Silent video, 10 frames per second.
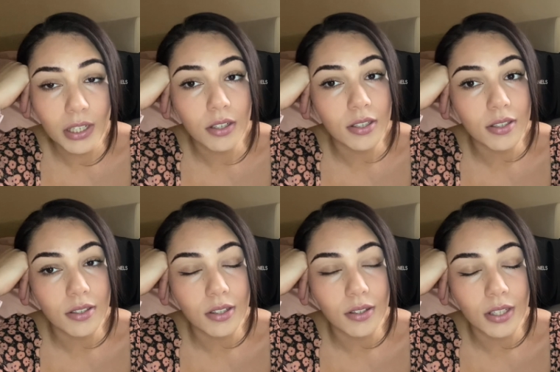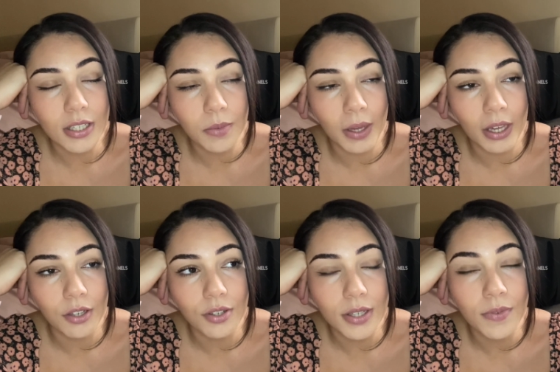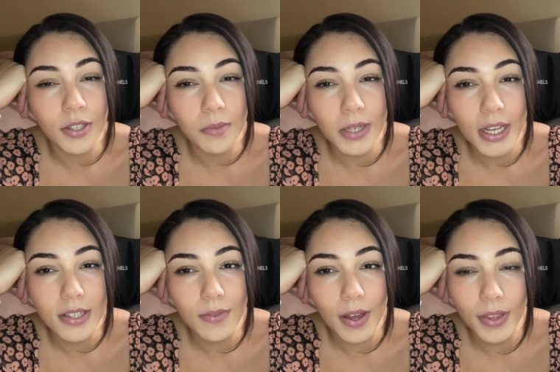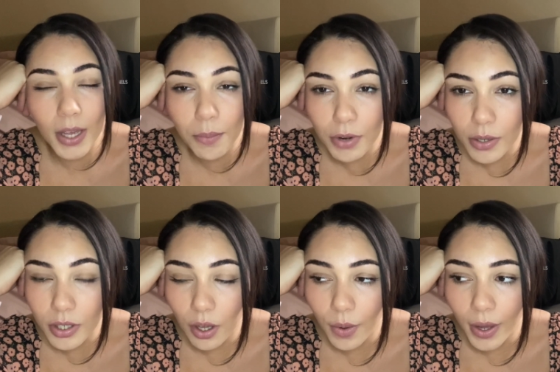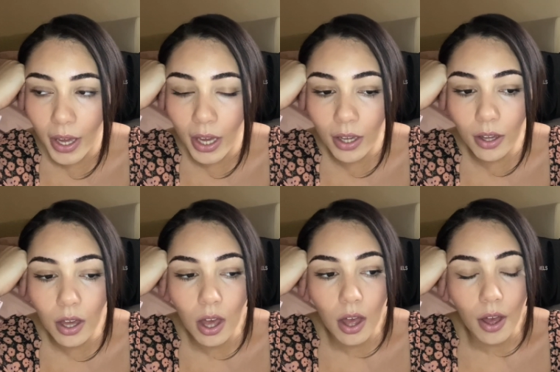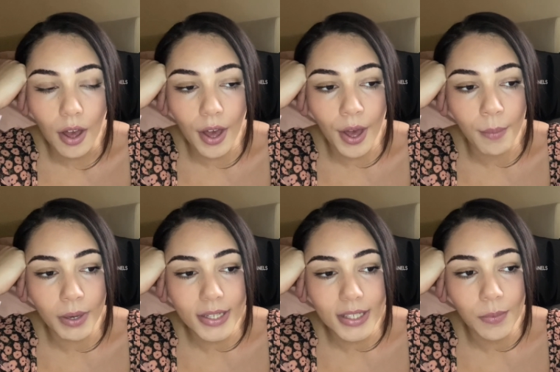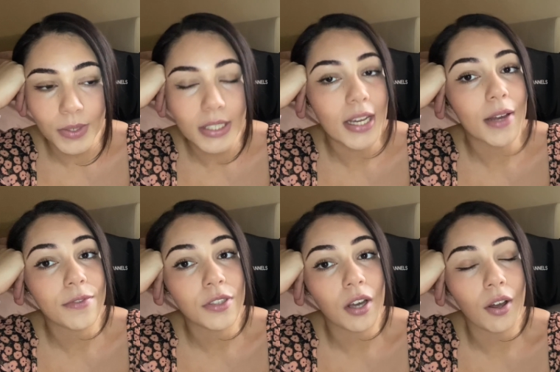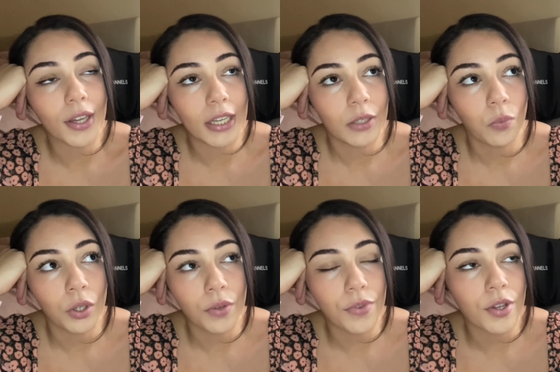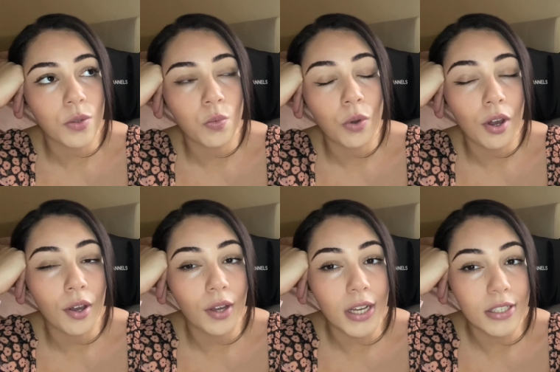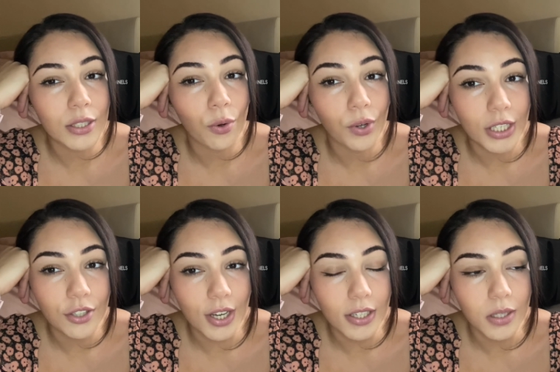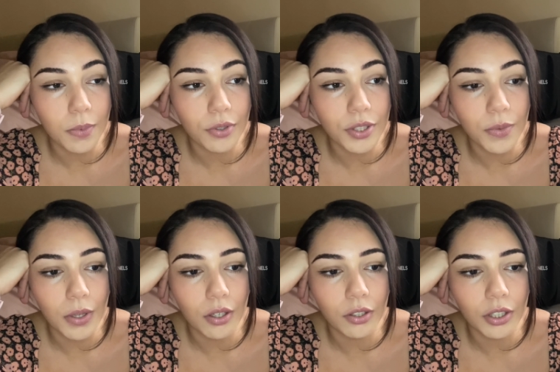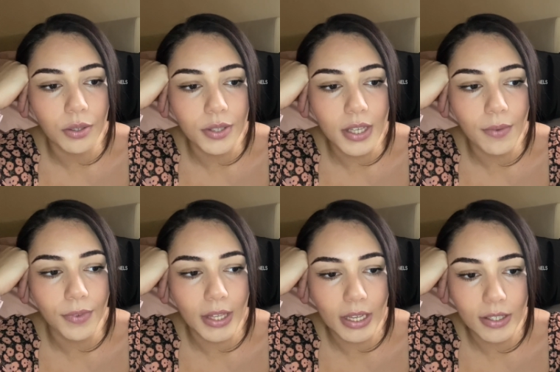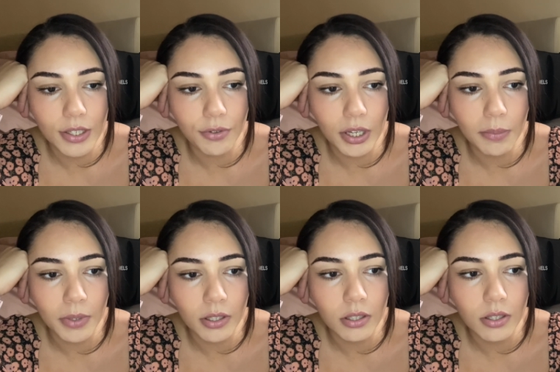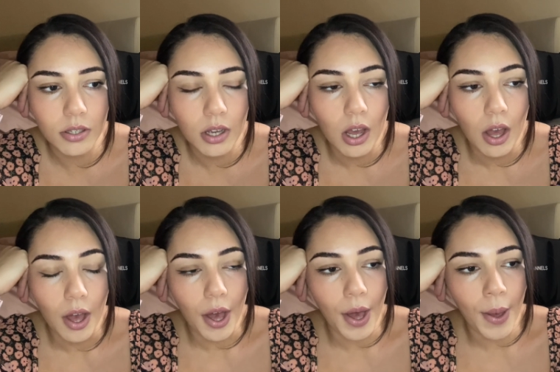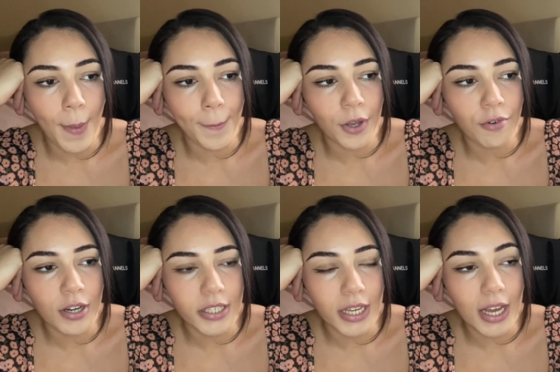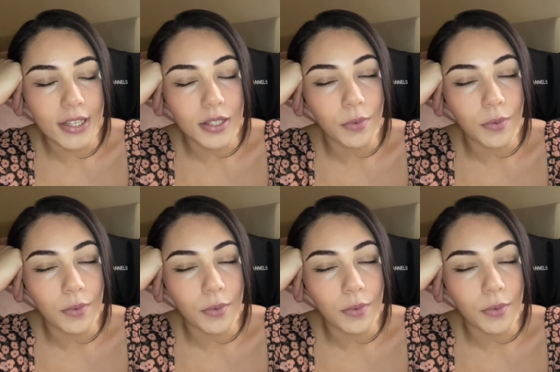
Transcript: good this week, just giving us updates of how the embryos are going. Like I said, we did have 9. One of those were actually uninjectable, so we couldn't use that for the ICSI treatment. But gradually, as